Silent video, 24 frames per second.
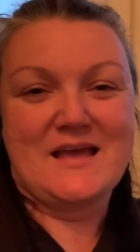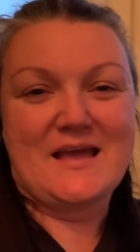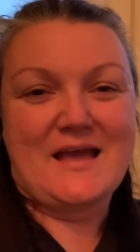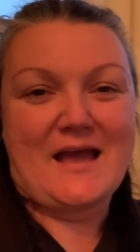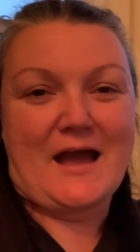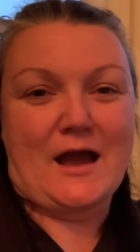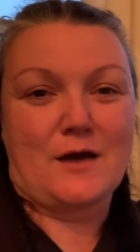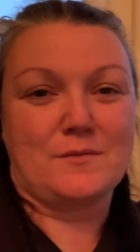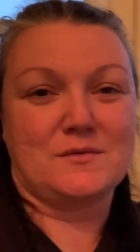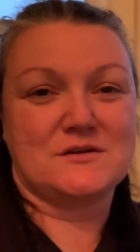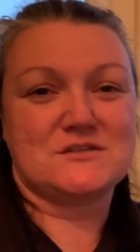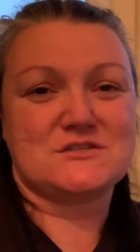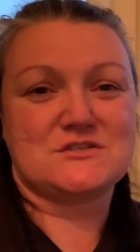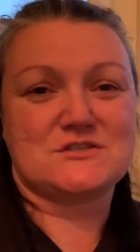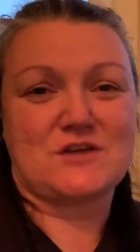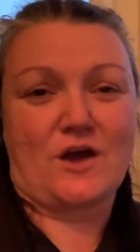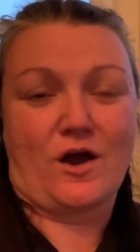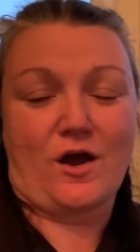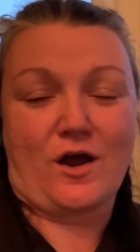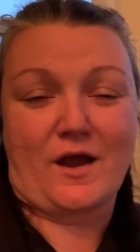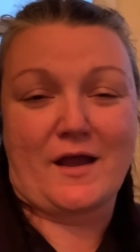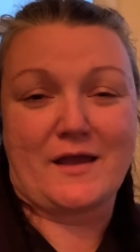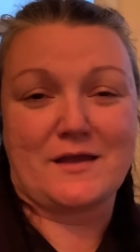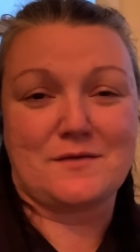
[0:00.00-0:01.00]
how much
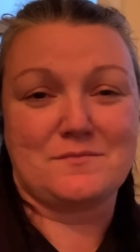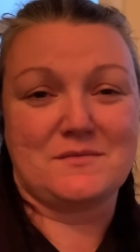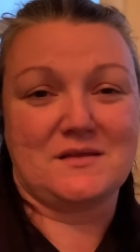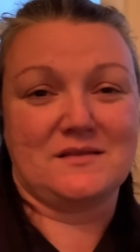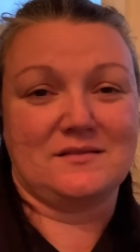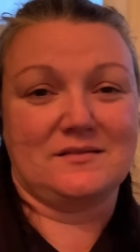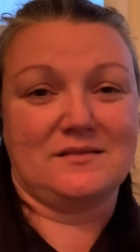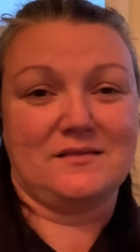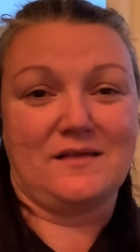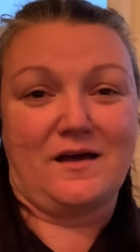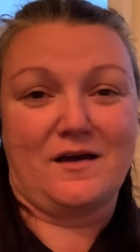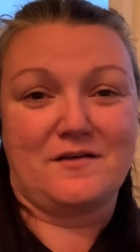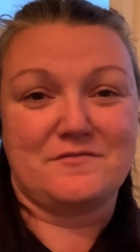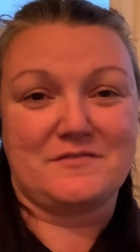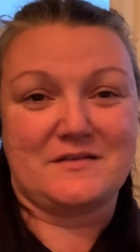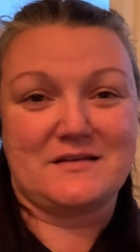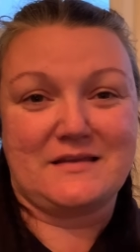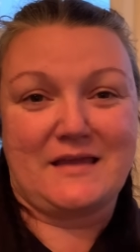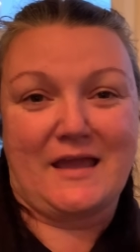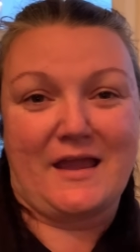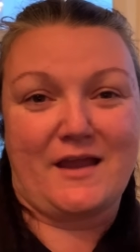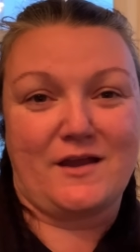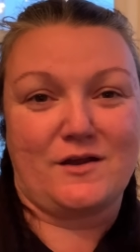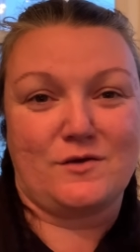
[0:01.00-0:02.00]
time and love and
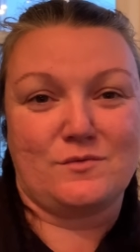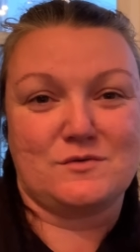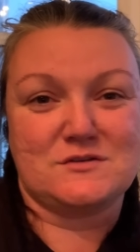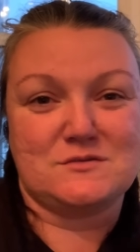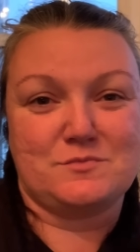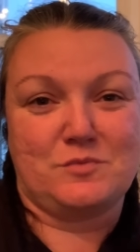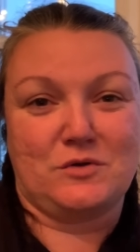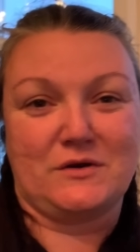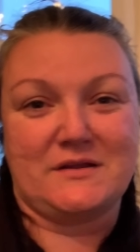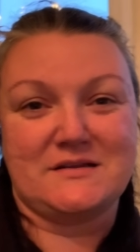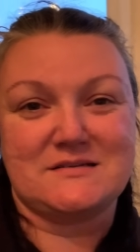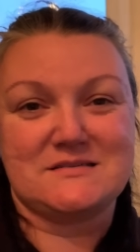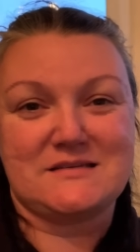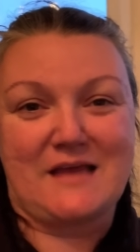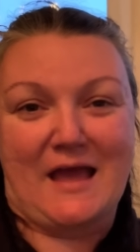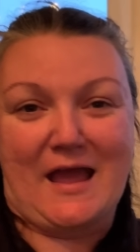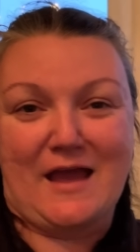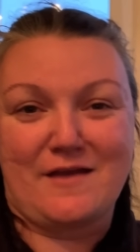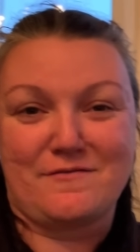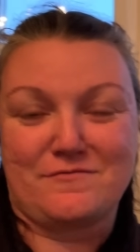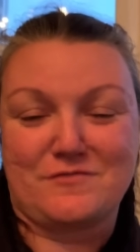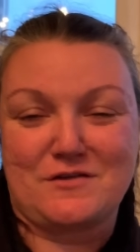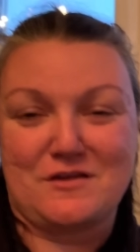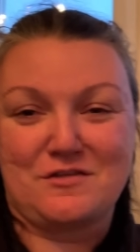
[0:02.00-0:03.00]
care was put into
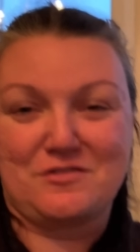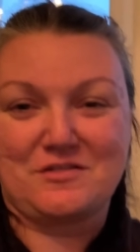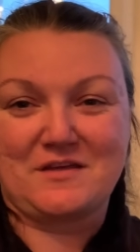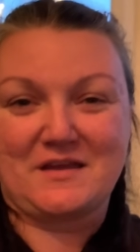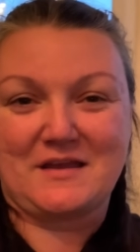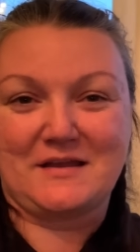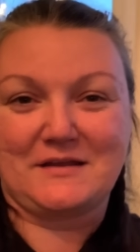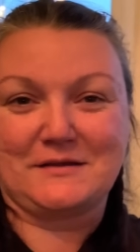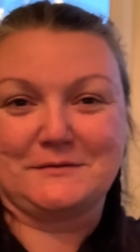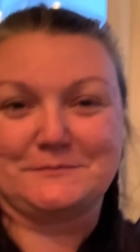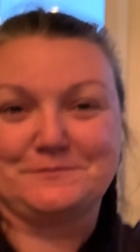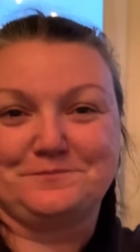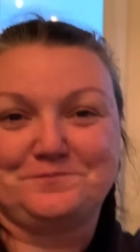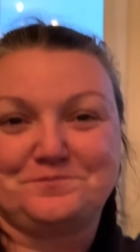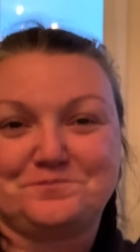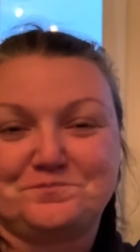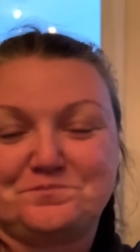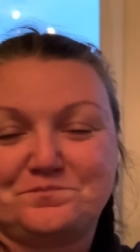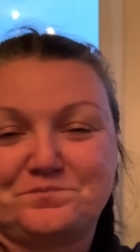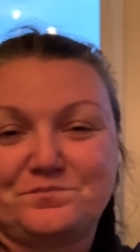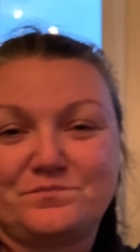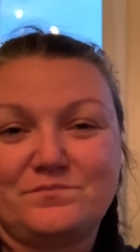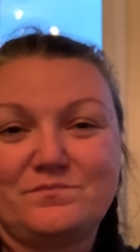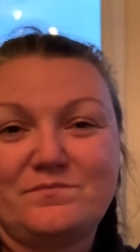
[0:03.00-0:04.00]
everything. And
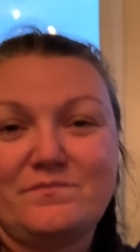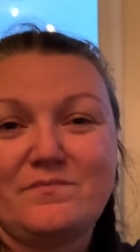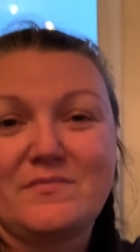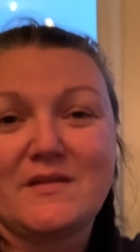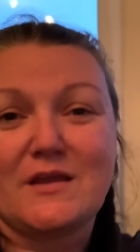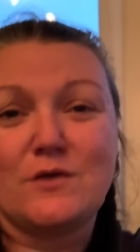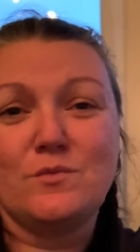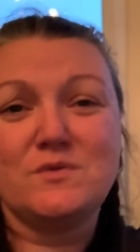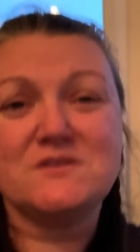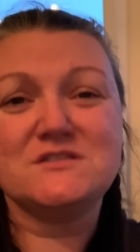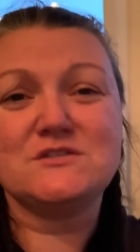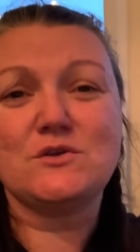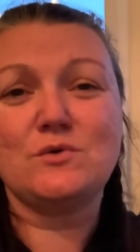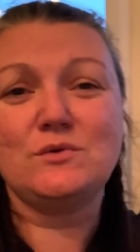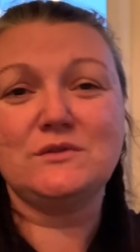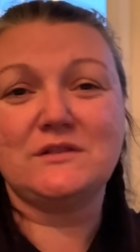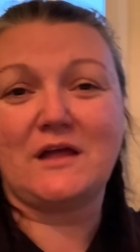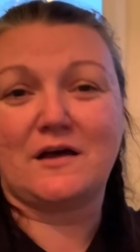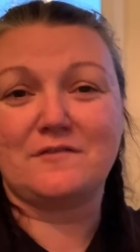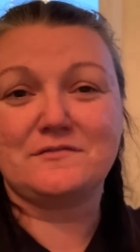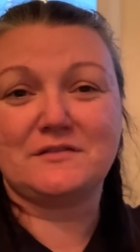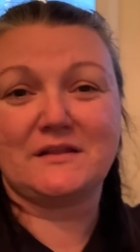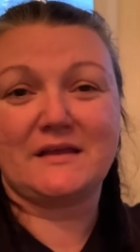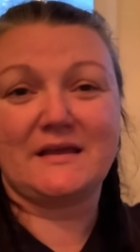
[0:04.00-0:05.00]
it was so
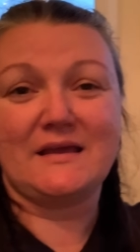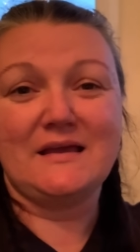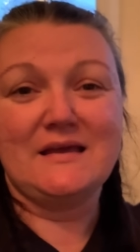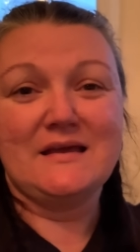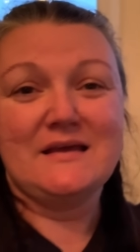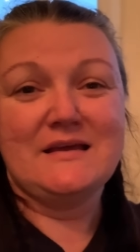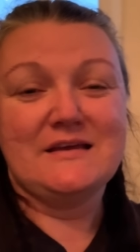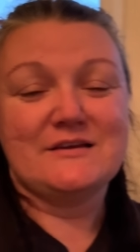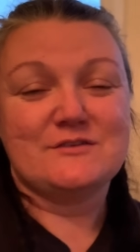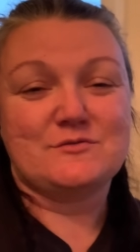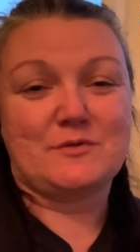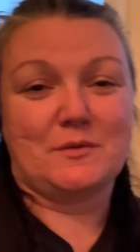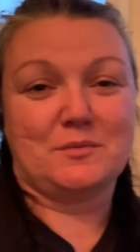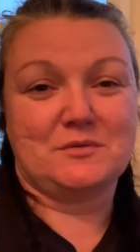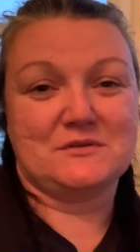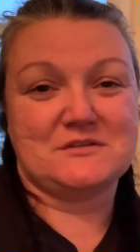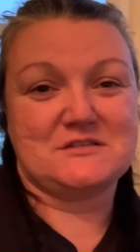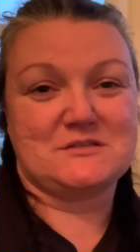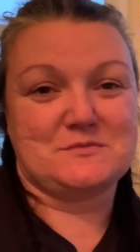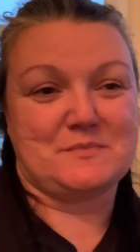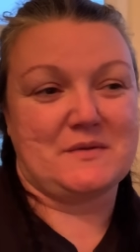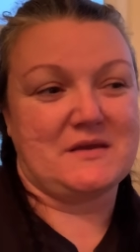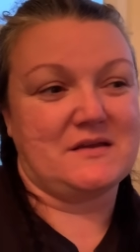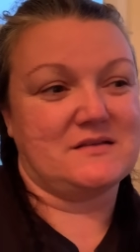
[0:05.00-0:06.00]
lovely to be able to
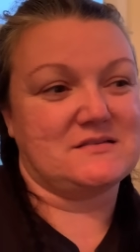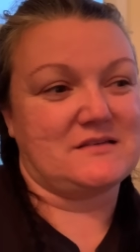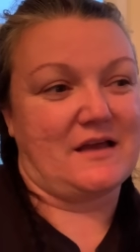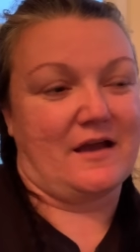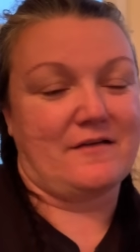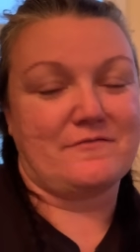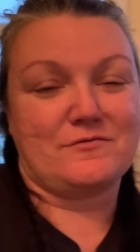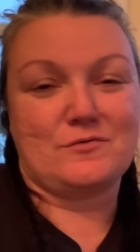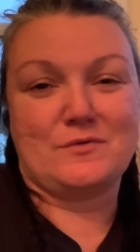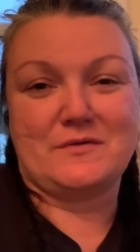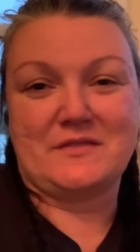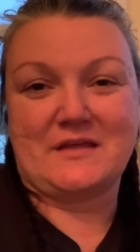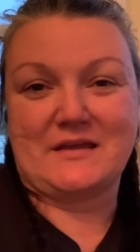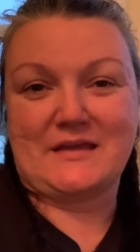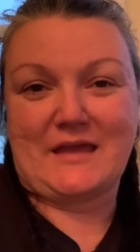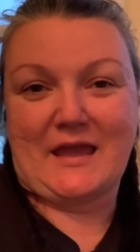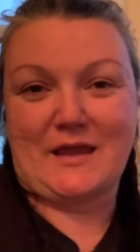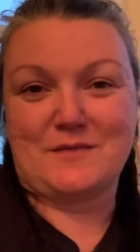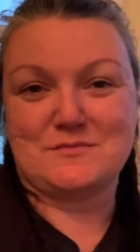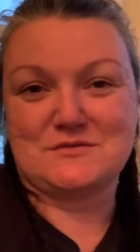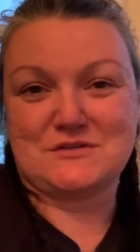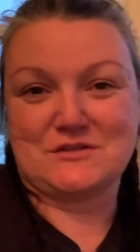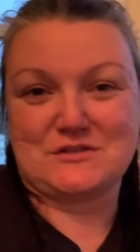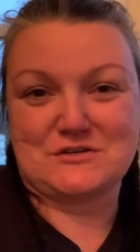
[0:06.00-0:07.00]
speak to everyone that
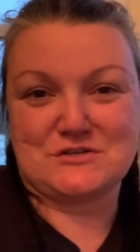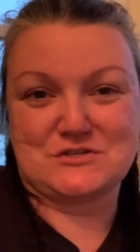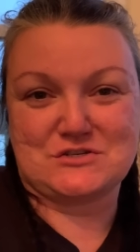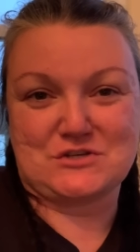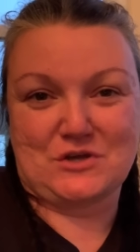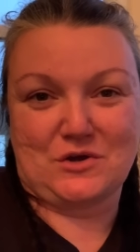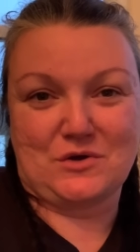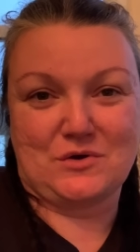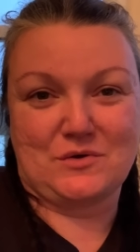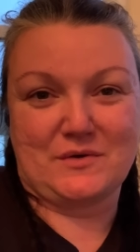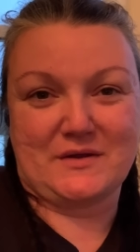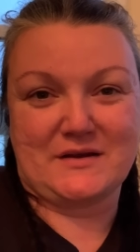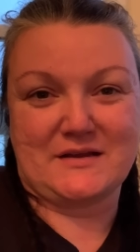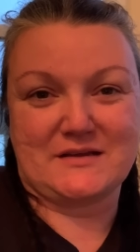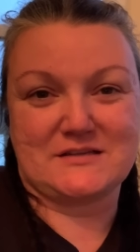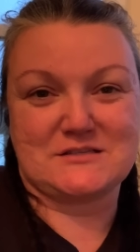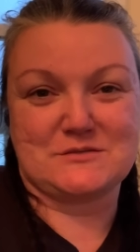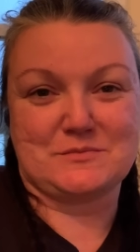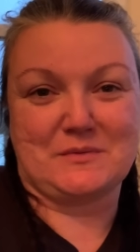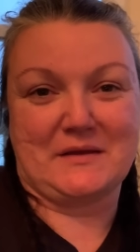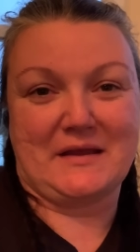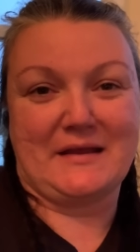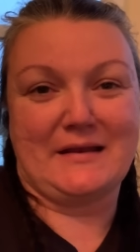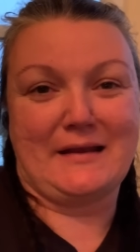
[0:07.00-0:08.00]
came to the show and
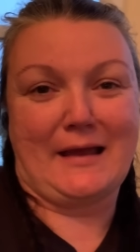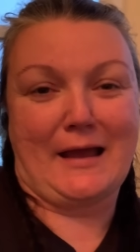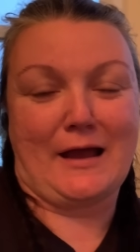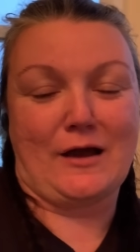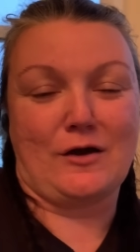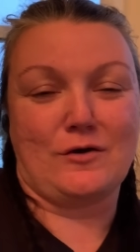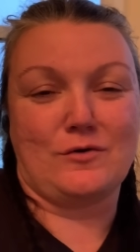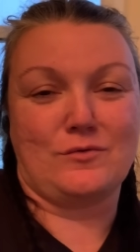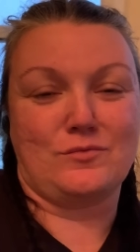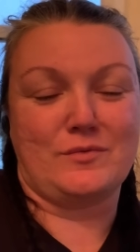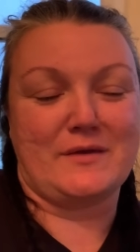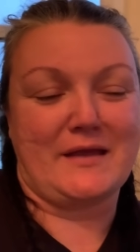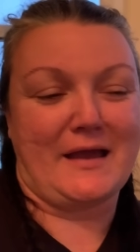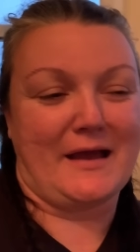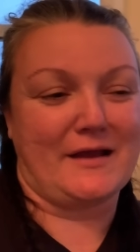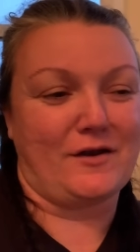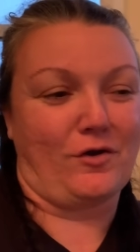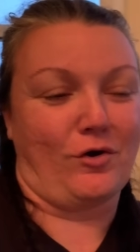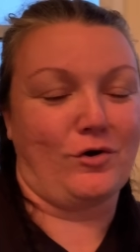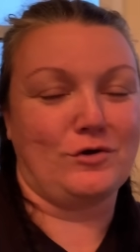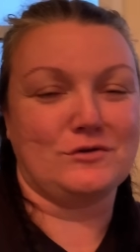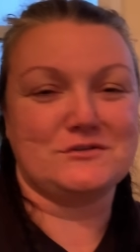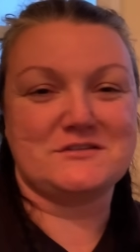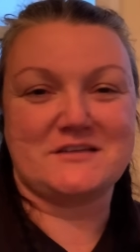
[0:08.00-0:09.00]
explain how we had
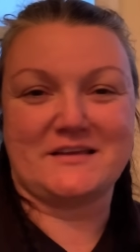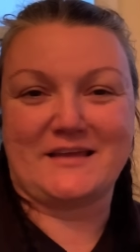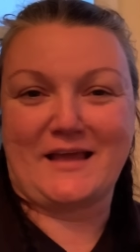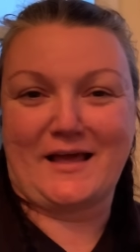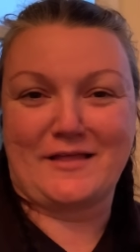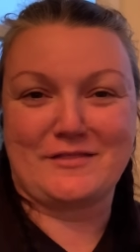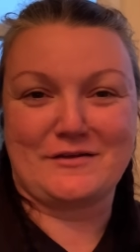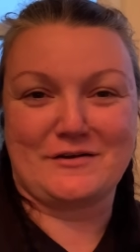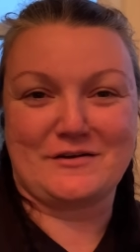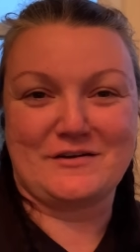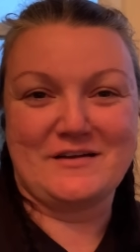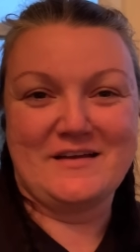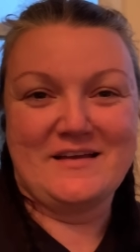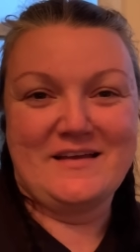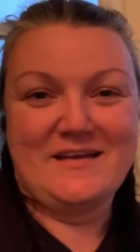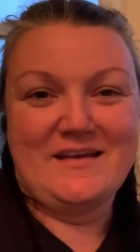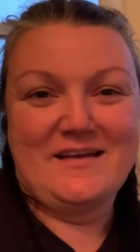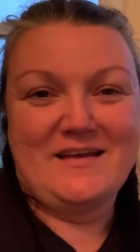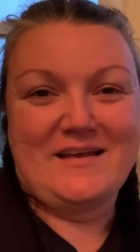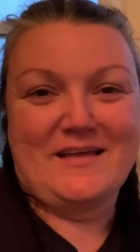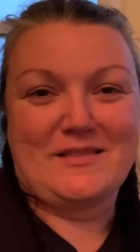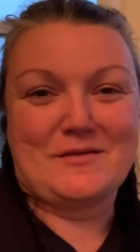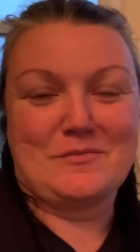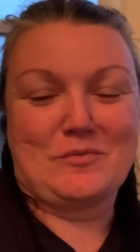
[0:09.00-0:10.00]
all together
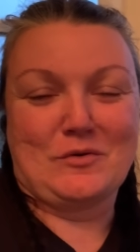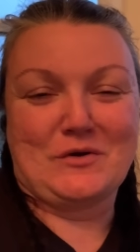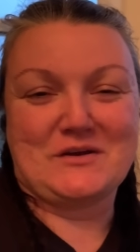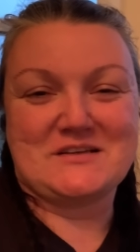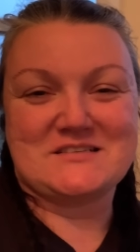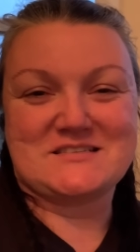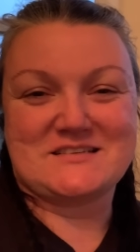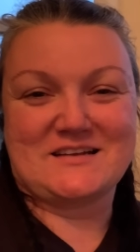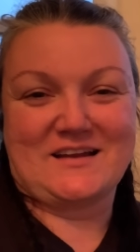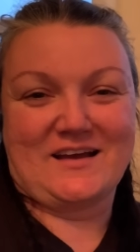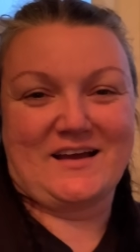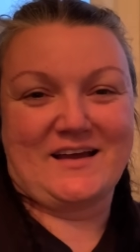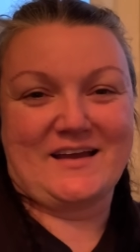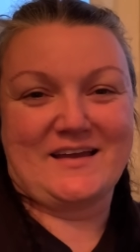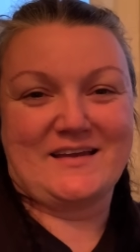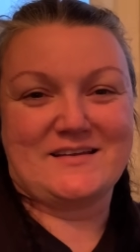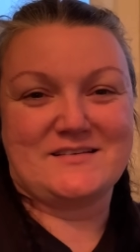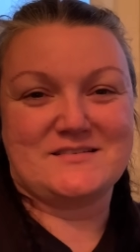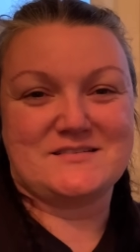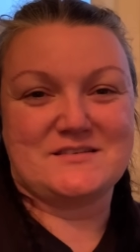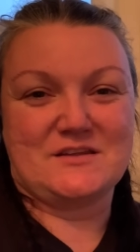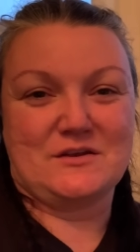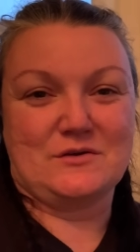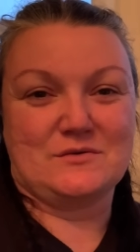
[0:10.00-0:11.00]
the boys and
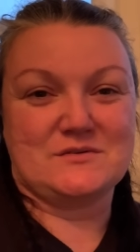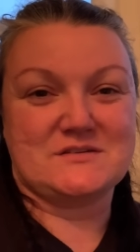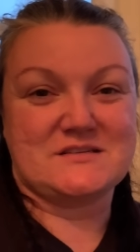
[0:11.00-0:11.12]
I, you know,